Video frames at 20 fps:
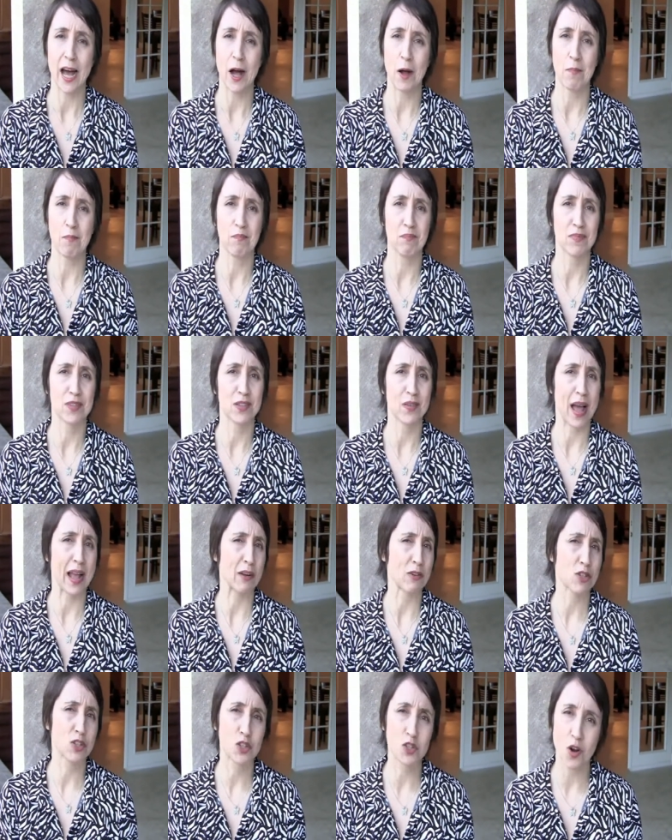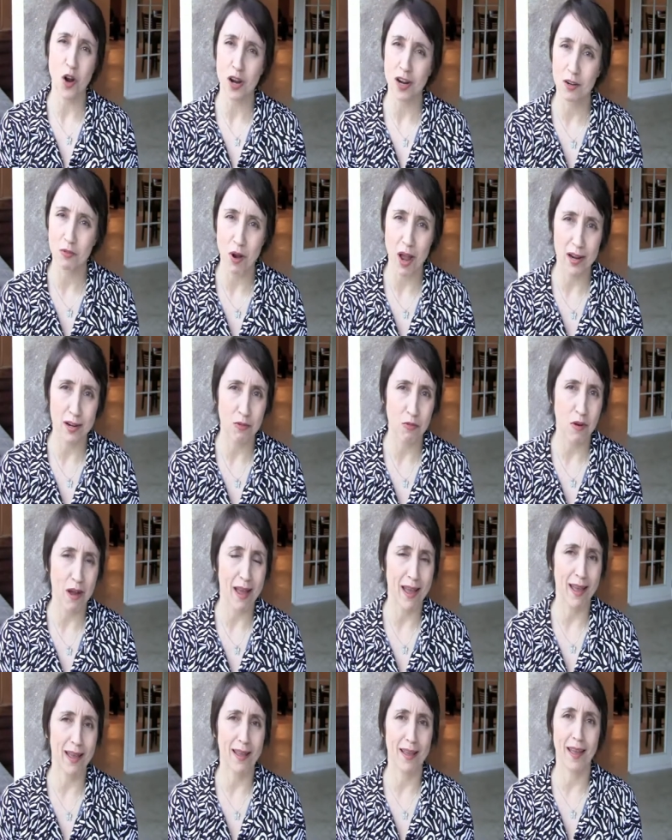Um, so I got started right
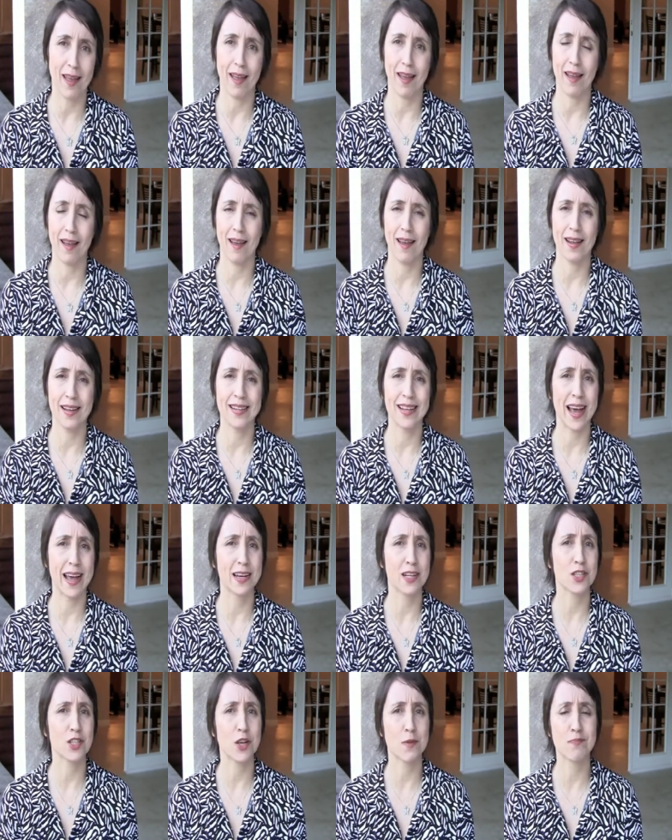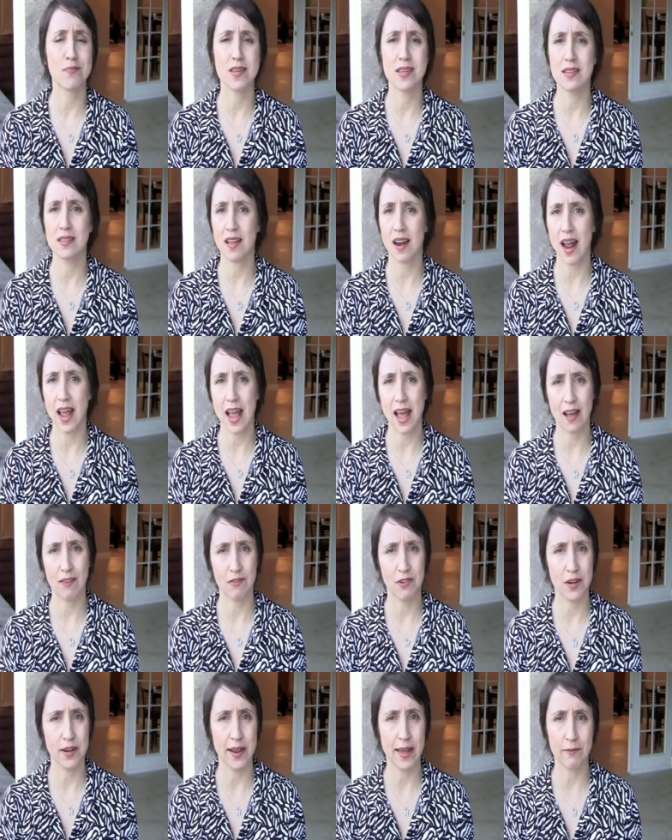away, and that is something that I
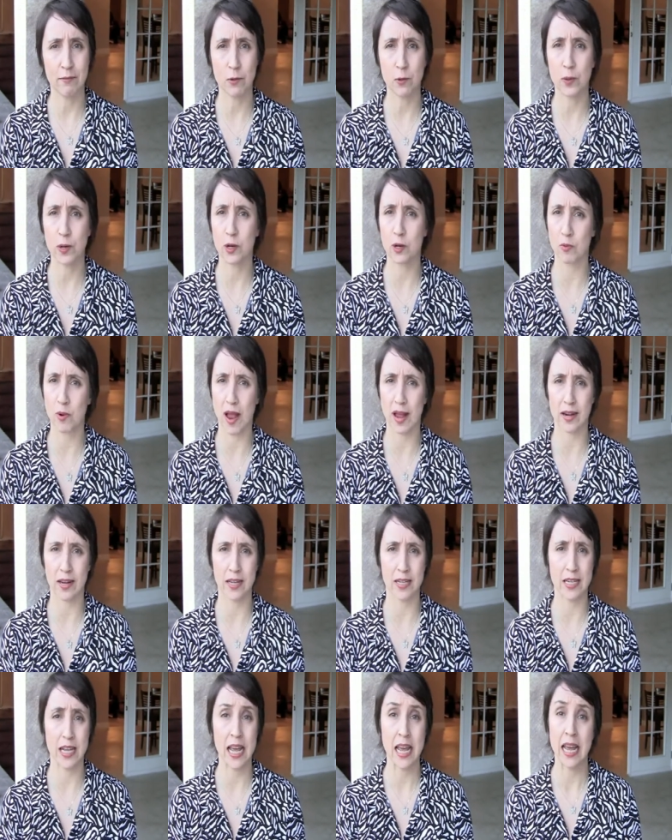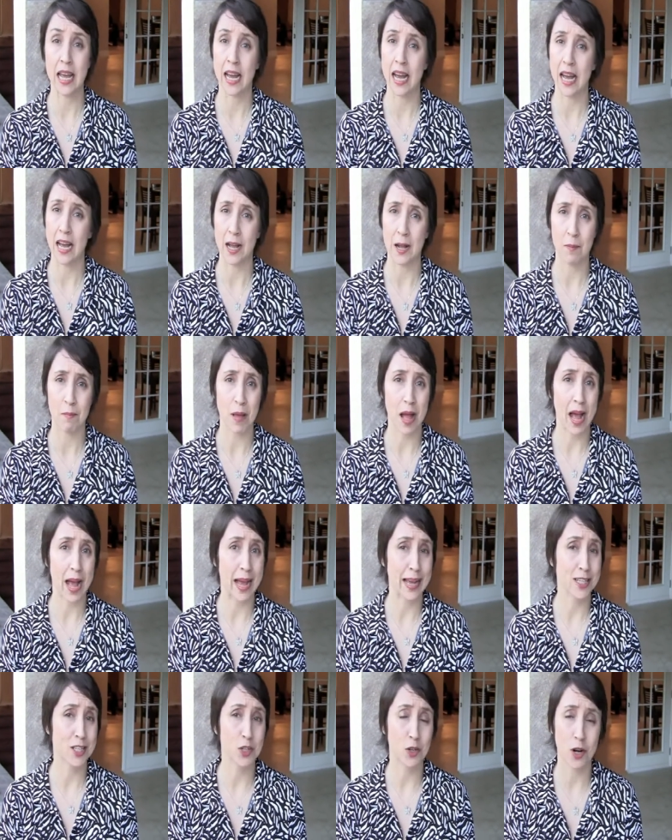have never regretted. Um,
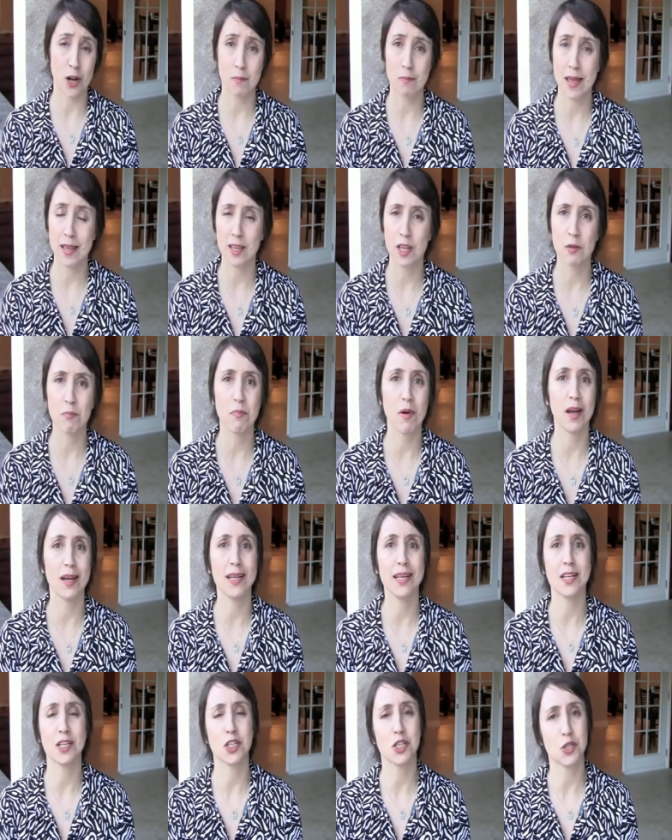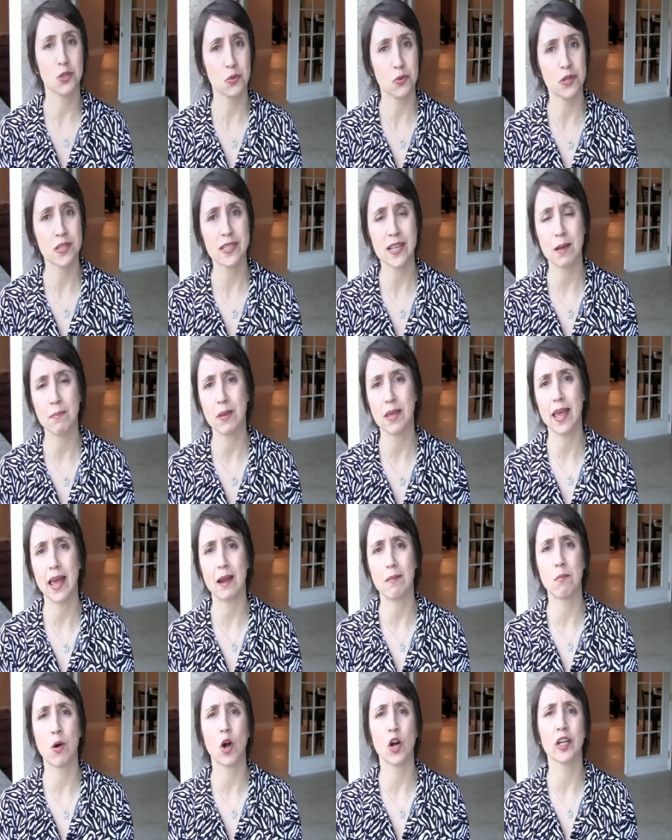I started making money as soon as I
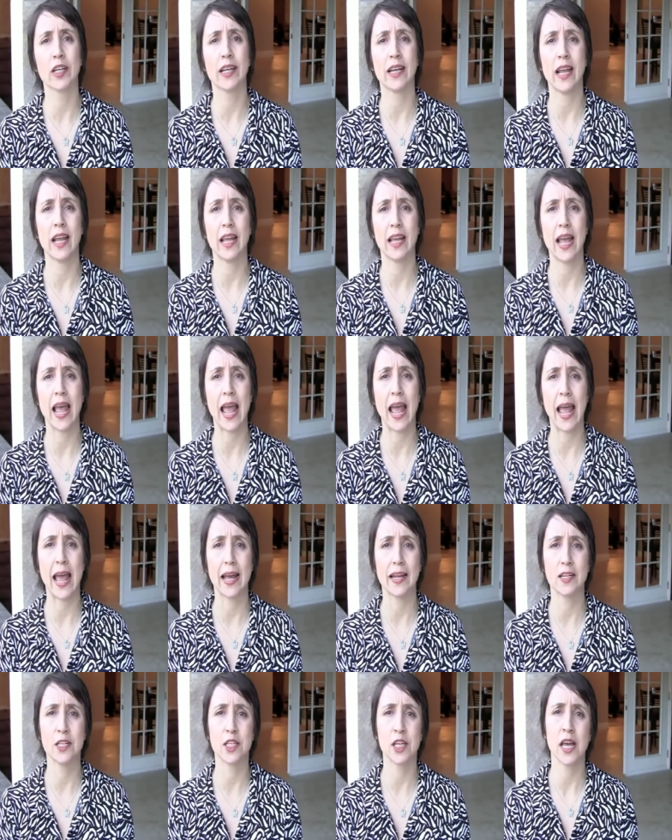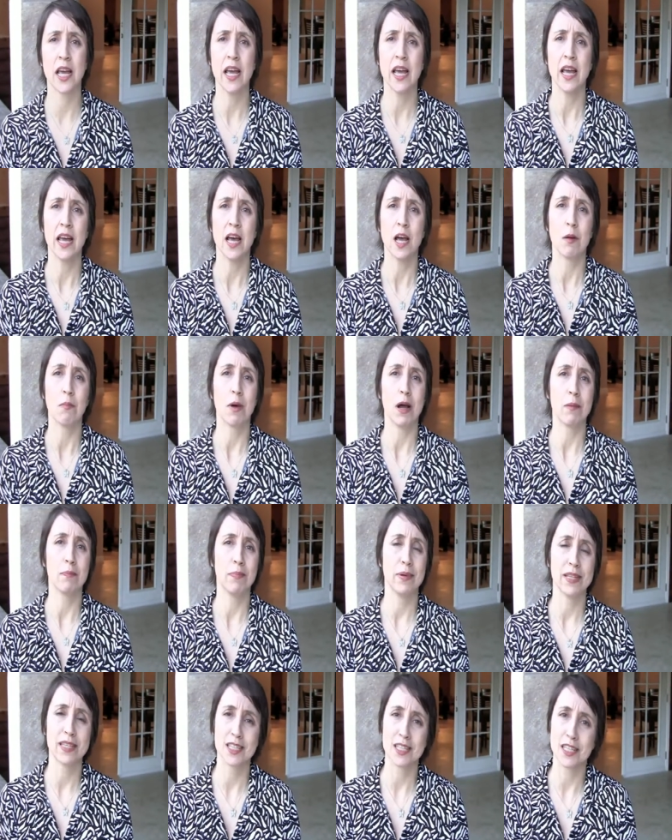began marketing, and my
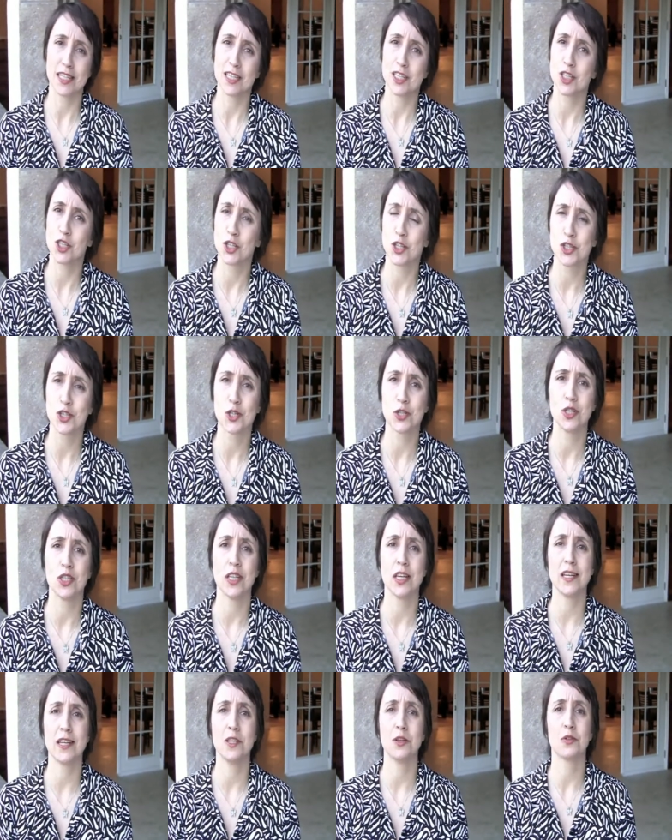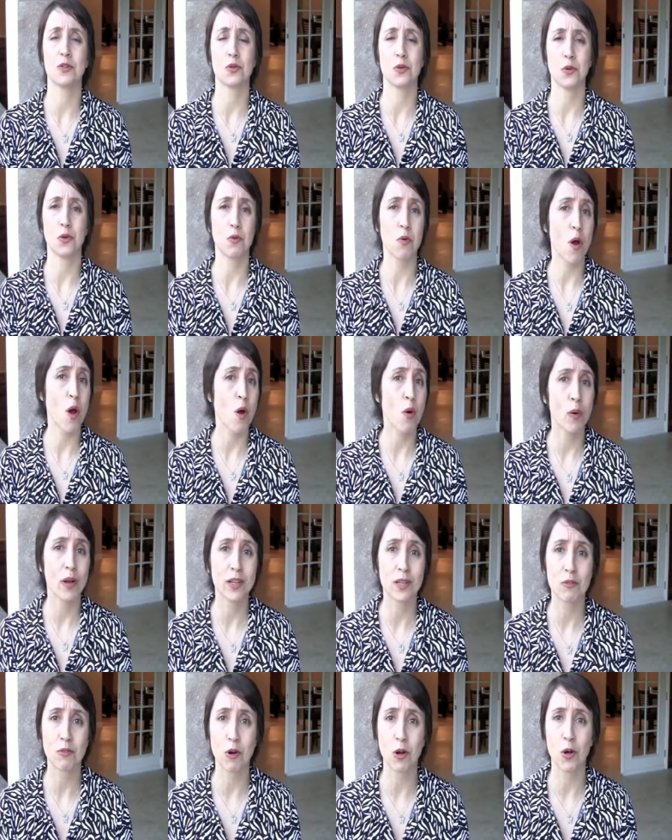business just continued to grow
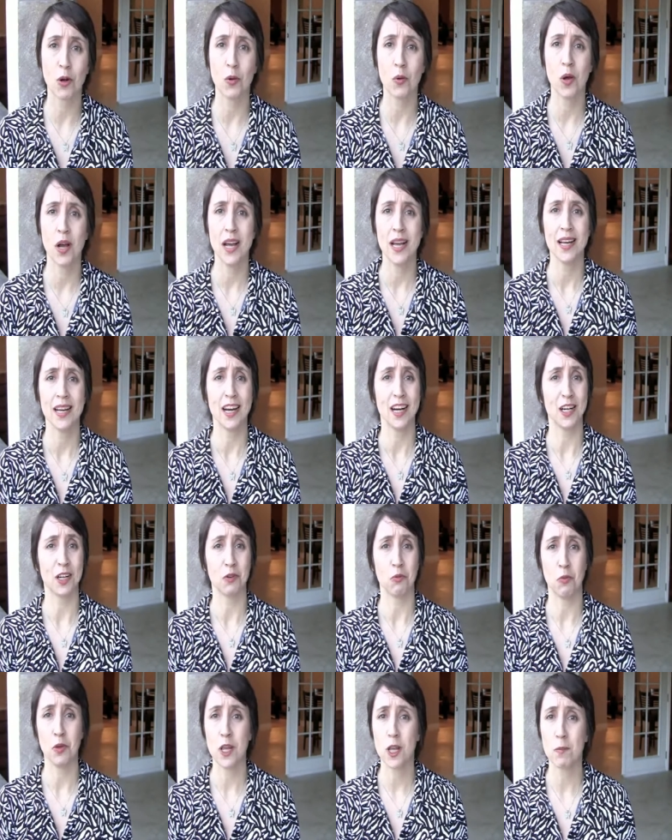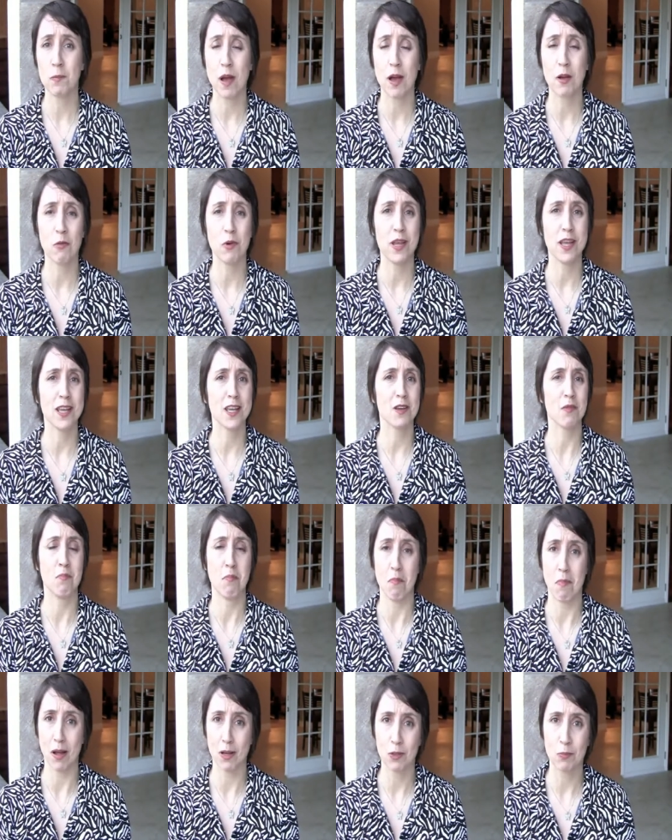and grow uh, week by week,
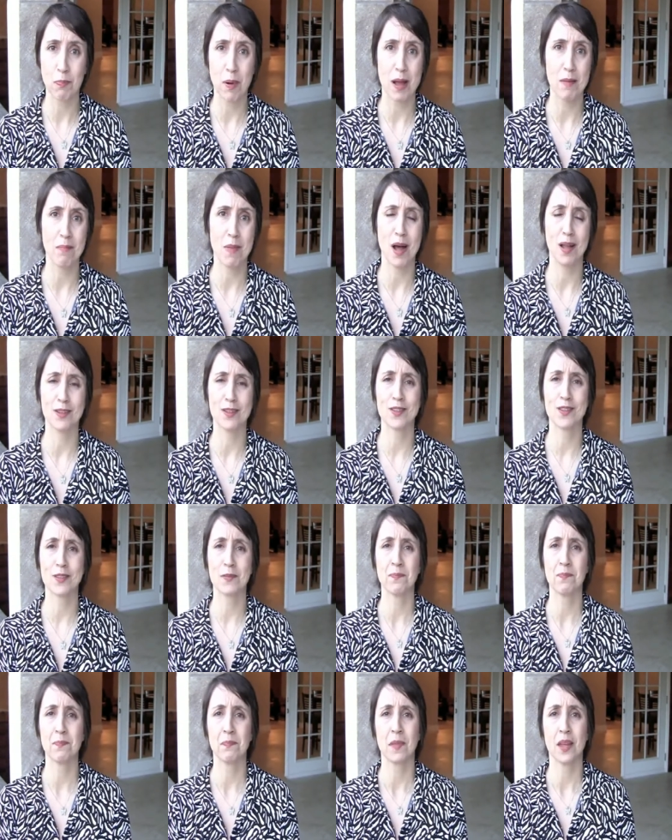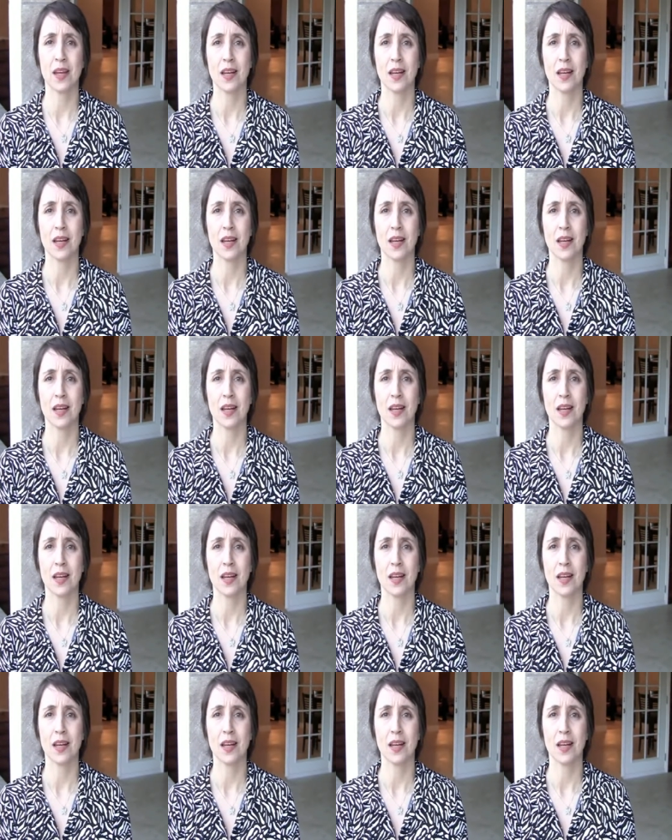month by month.